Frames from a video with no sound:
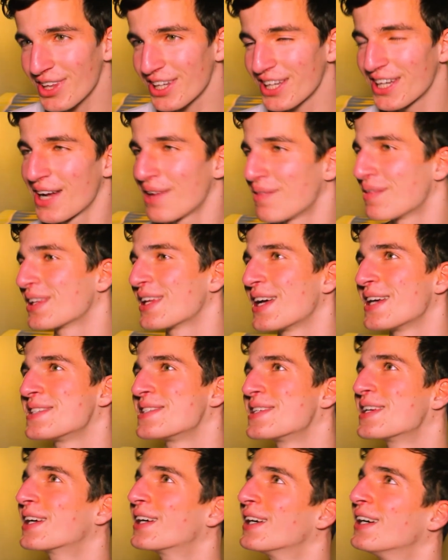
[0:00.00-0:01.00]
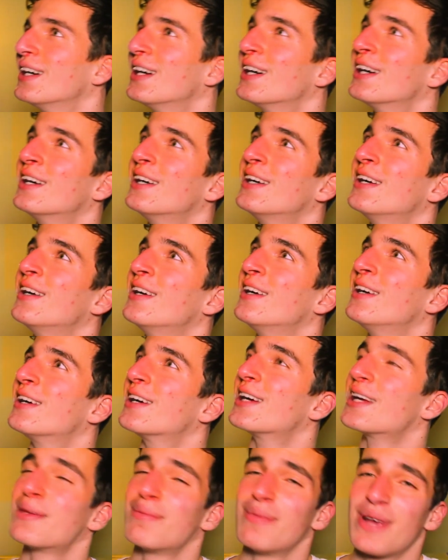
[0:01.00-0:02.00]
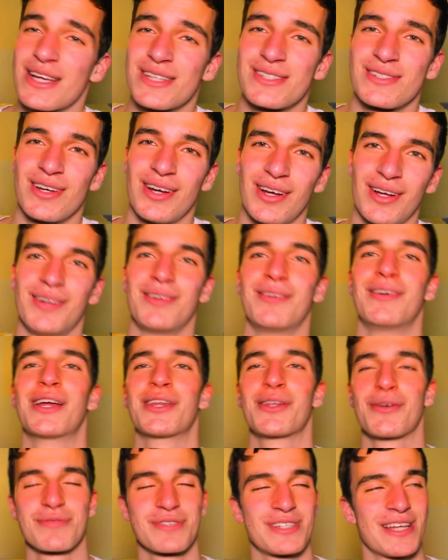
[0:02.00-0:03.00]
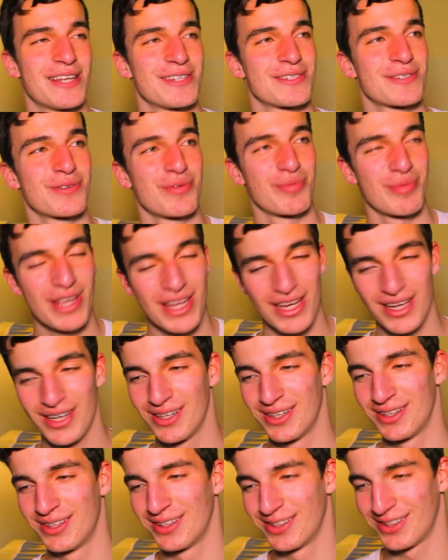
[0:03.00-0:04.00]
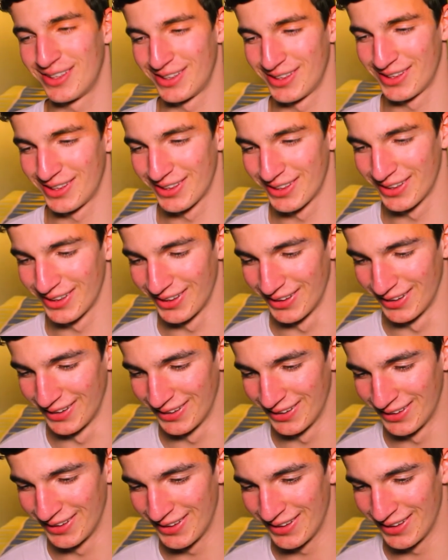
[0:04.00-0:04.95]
yeah, but I think uh, it makes a lot of sense to me. And uh,